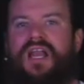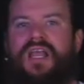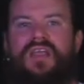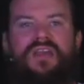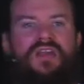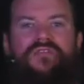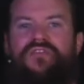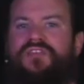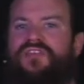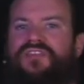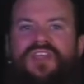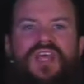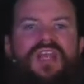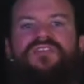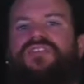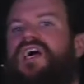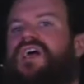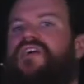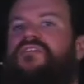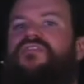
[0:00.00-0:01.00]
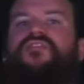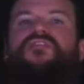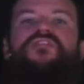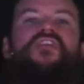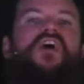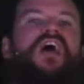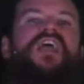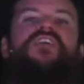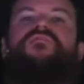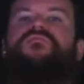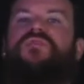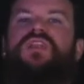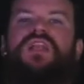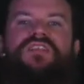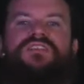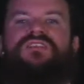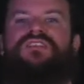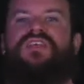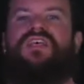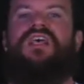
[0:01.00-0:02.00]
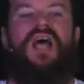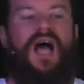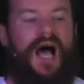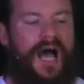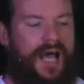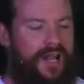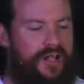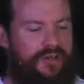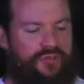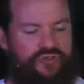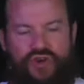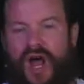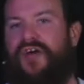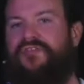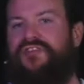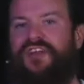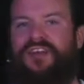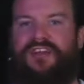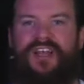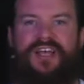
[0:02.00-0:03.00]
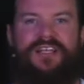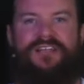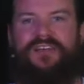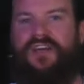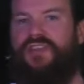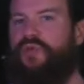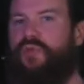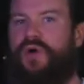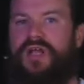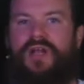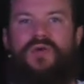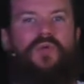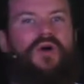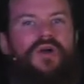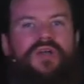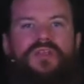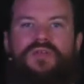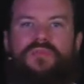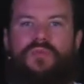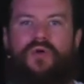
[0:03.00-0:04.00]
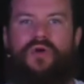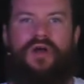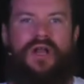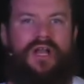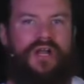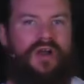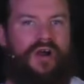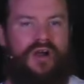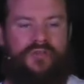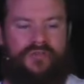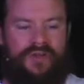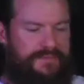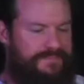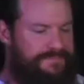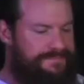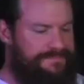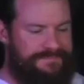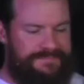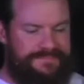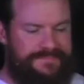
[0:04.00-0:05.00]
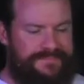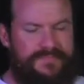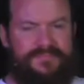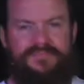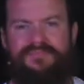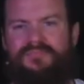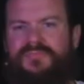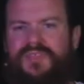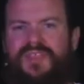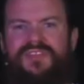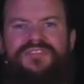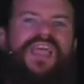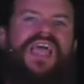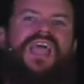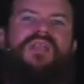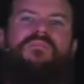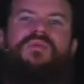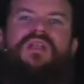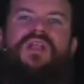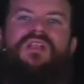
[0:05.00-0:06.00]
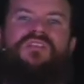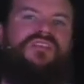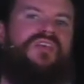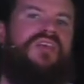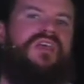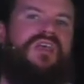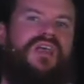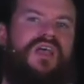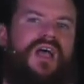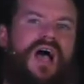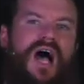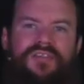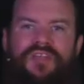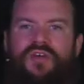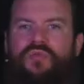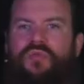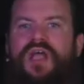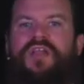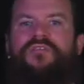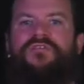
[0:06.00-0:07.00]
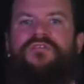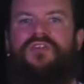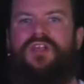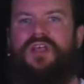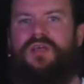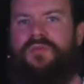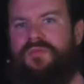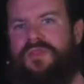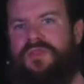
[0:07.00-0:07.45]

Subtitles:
And even if you say, listen, I have 5 minutes at a traffic light on the way to work in the morning, or I've got 10 minutes as I wait for